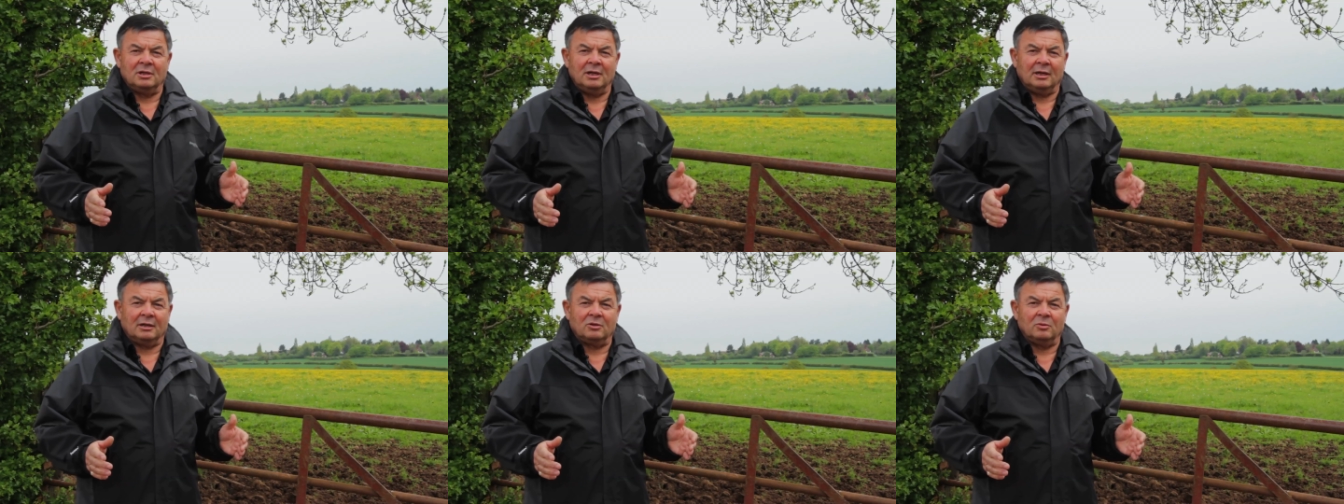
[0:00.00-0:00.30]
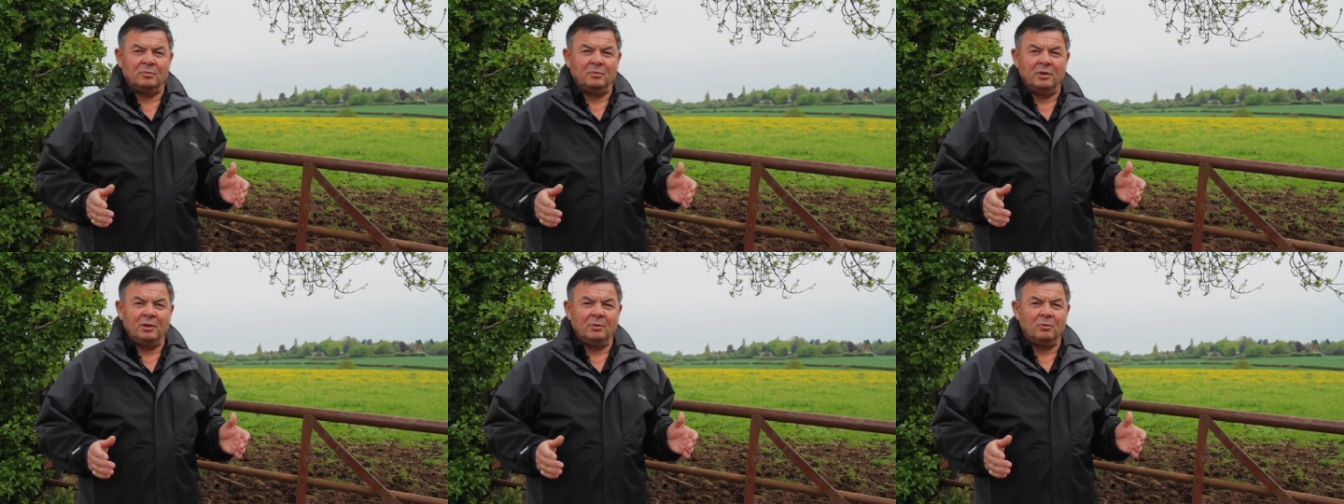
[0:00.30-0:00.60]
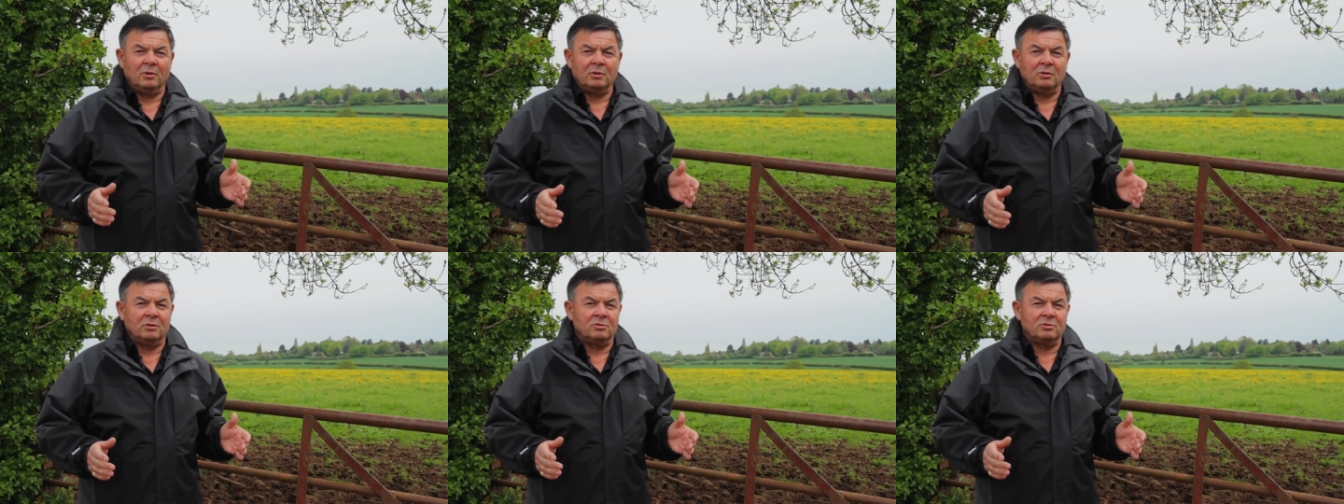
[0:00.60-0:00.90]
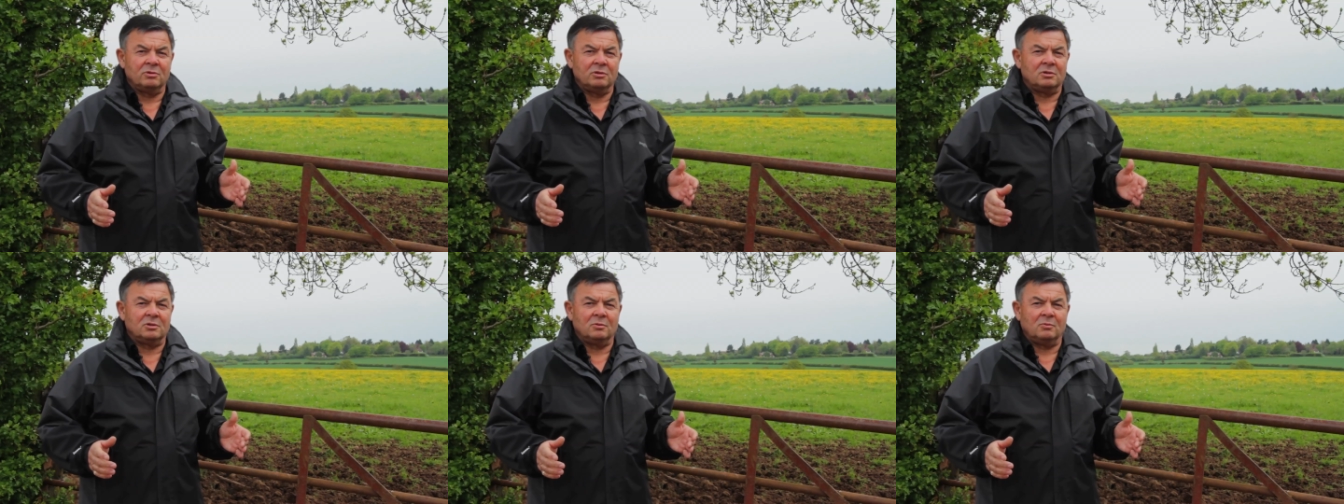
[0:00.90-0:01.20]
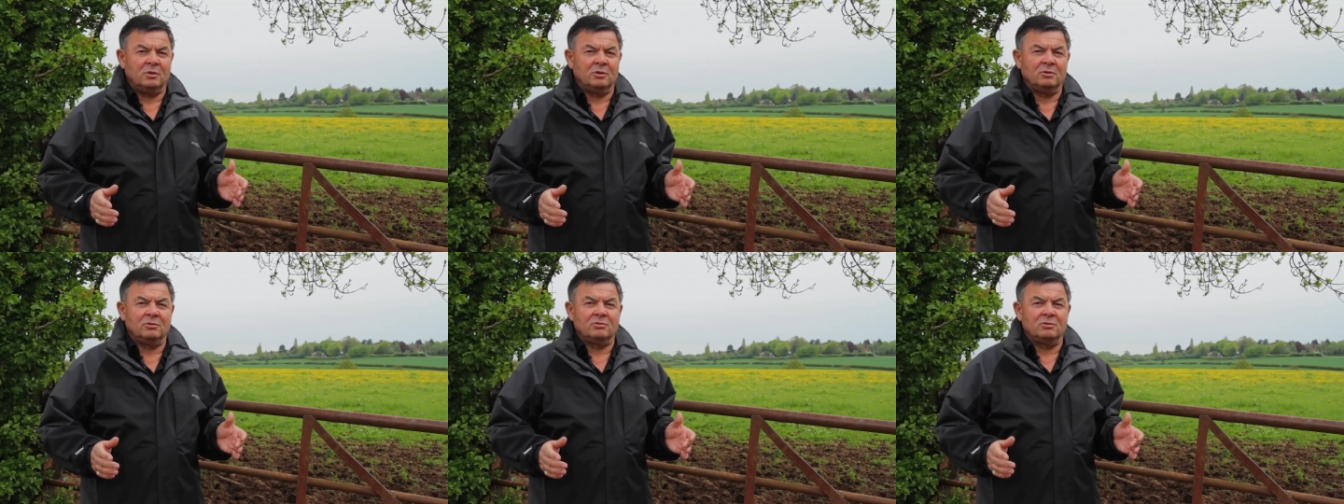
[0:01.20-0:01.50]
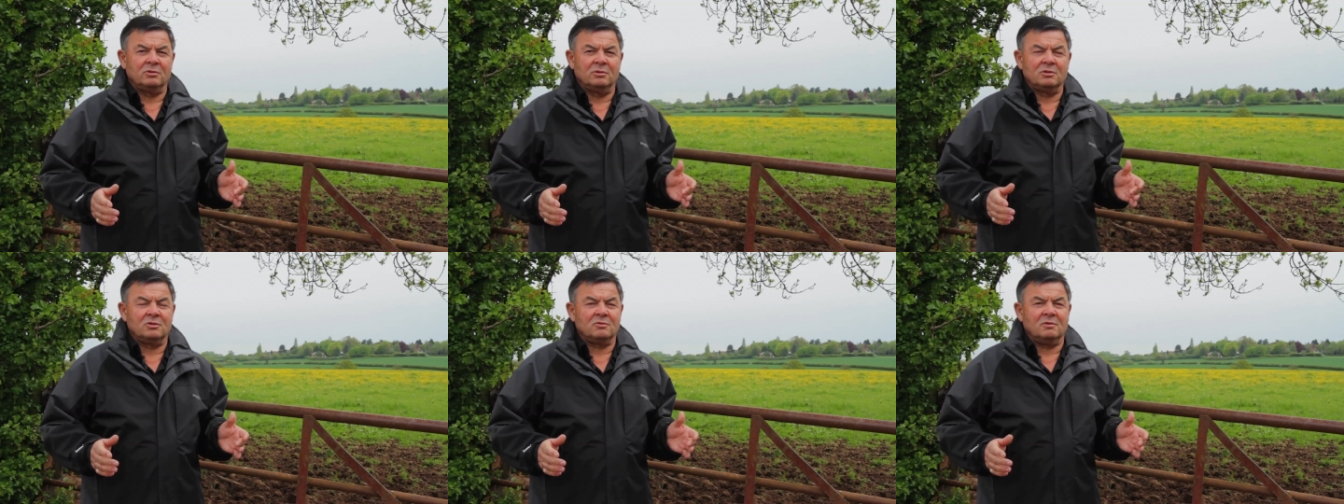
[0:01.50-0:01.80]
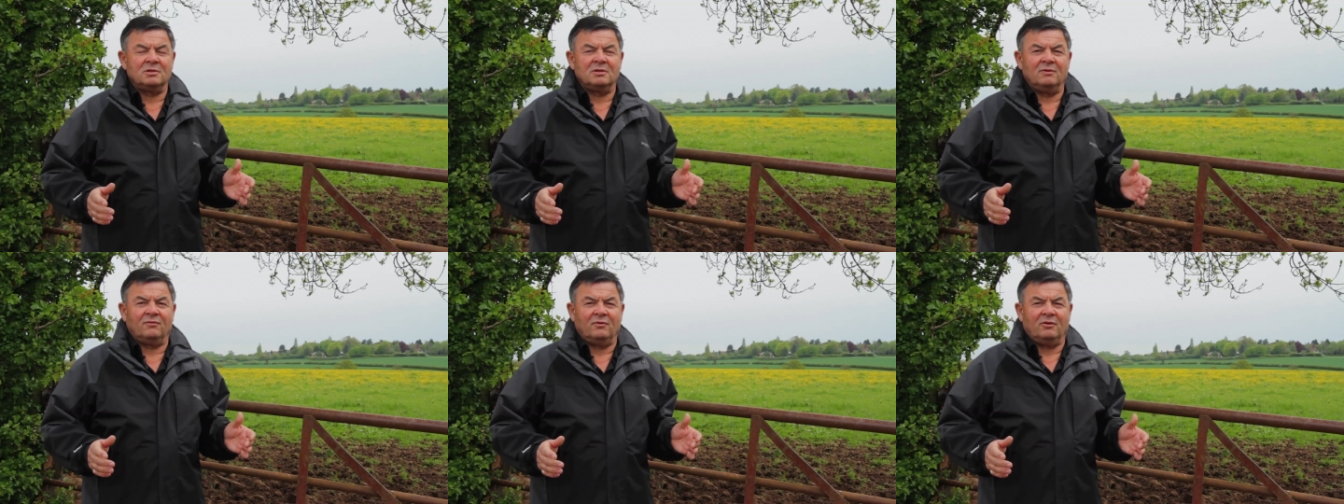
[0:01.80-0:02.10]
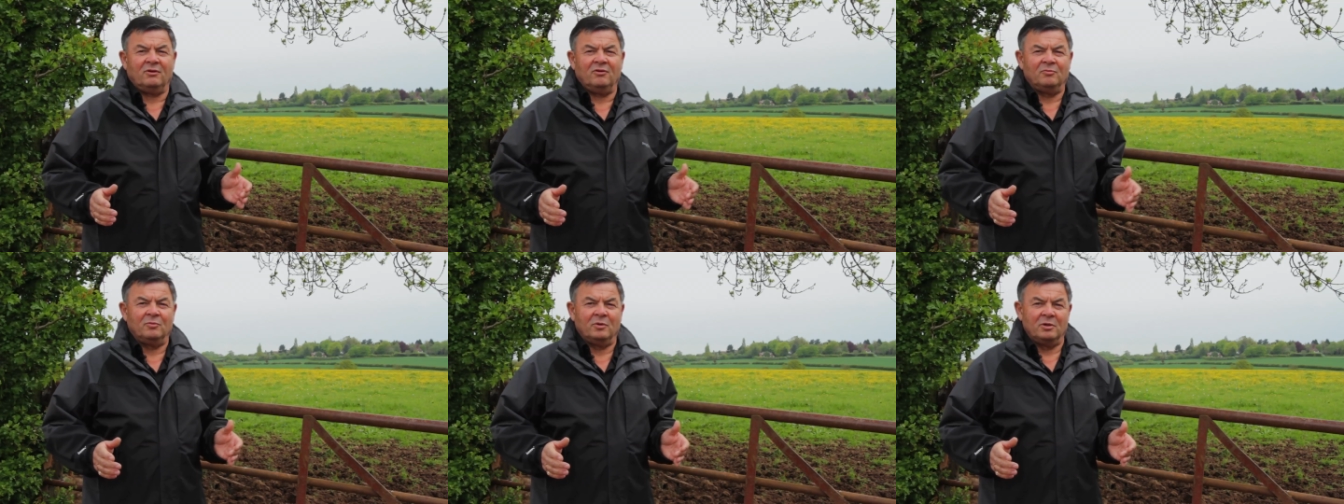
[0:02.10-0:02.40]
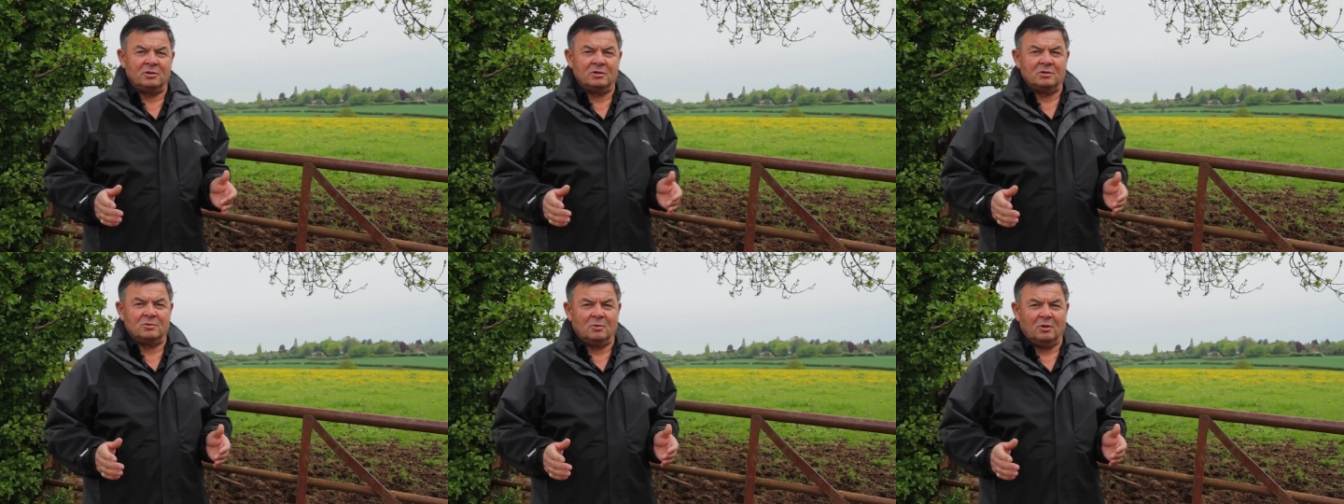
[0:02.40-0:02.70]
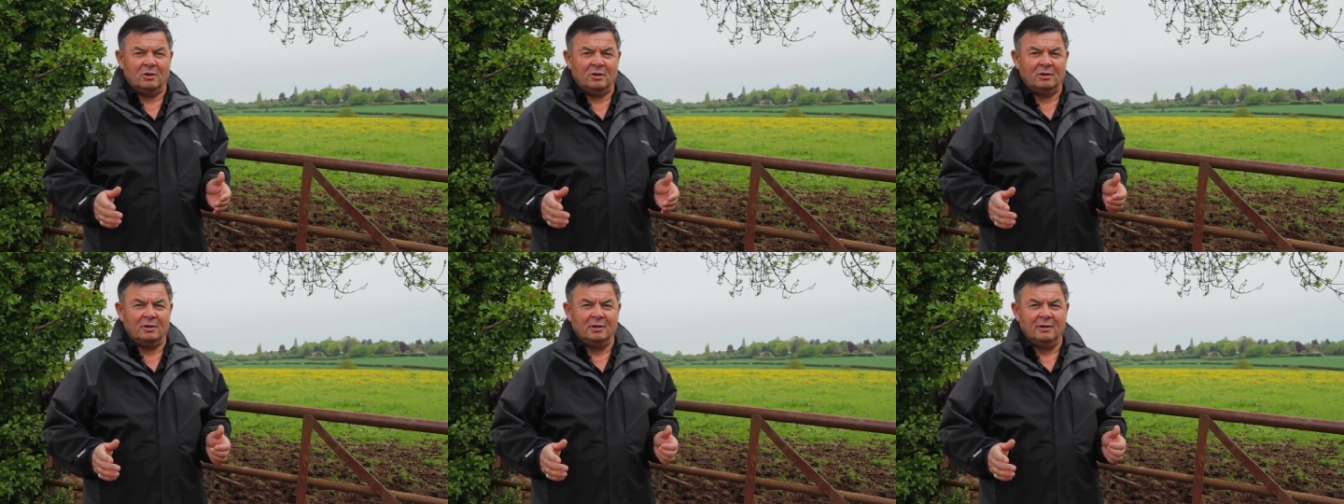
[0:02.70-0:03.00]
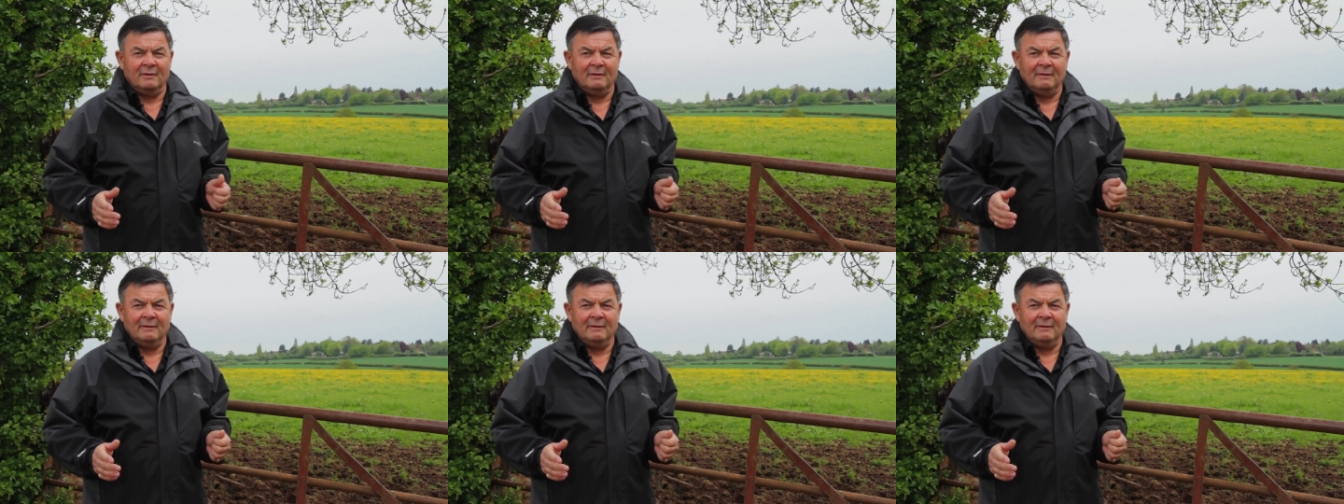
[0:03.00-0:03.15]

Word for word: that could be 100 to 125 metres wide.